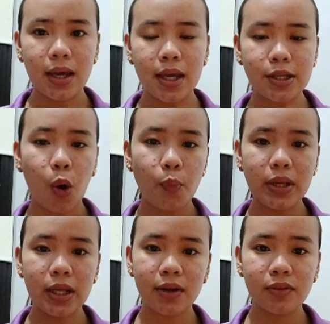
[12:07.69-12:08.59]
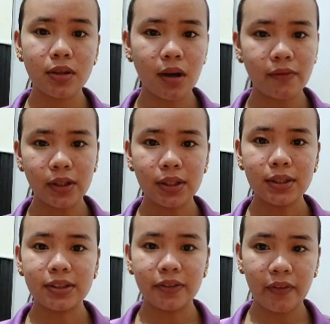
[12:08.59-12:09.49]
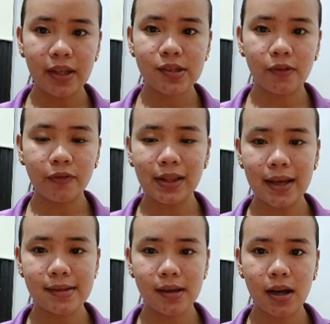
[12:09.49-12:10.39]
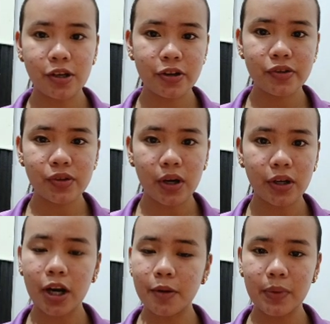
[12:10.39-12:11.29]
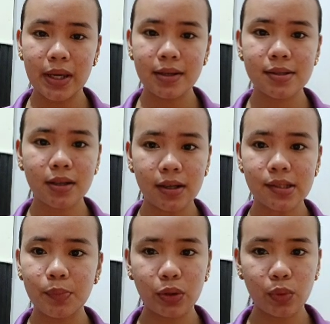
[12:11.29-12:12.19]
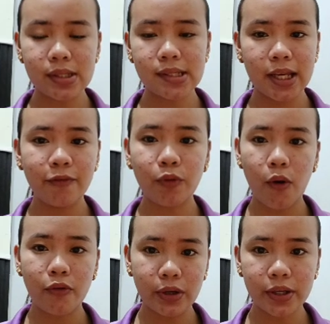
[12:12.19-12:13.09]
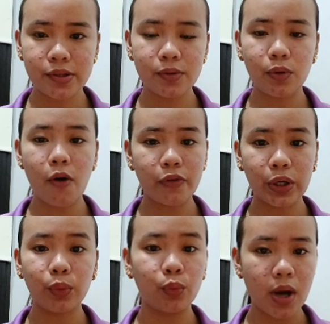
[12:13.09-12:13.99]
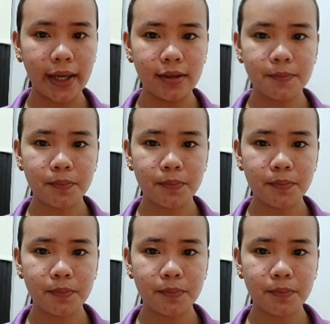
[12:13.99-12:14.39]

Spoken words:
In the opening of the novel, the fates of Eliza and her son are being discussed between slave owners over wine.